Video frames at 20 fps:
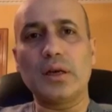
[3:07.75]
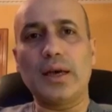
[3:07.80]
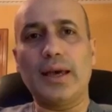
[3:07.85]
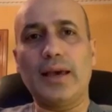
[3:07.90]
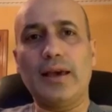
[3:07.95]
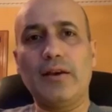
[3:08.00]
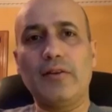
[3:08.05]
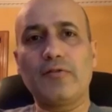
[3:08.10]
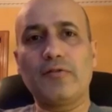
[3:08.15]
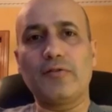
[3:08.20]

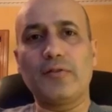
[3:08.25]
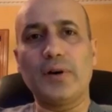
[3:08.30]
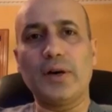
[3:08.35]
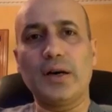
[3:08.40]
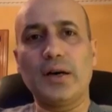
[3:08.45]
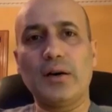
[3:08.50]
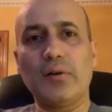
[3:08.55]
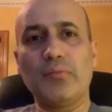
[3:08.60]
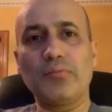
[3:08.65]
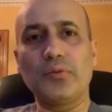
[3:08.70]
If
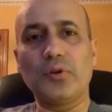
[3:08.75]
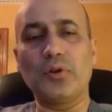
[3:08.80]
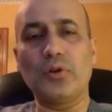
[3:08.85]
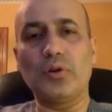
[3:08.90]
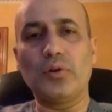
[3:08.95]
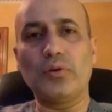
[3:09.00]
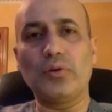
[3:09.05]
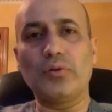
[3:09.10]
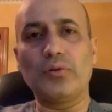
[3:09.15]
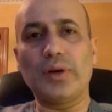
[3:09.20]

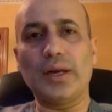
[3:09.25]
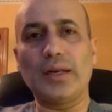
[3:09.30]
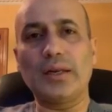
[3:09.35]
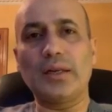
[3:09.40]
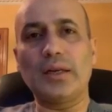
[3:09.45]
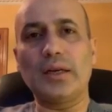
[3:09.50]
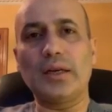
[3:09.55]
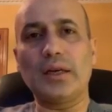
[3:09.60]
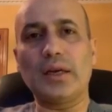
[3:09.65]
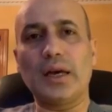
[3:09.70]
you're
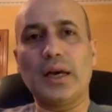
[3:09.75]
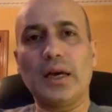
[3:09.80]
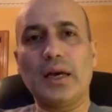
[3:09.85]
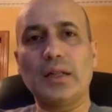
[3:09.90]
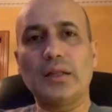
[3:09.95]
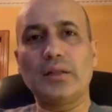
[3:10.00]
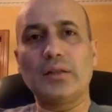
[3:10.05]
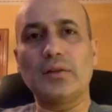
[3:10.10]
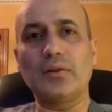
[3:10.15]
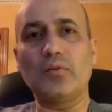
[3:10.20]
renting
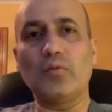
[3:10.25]
and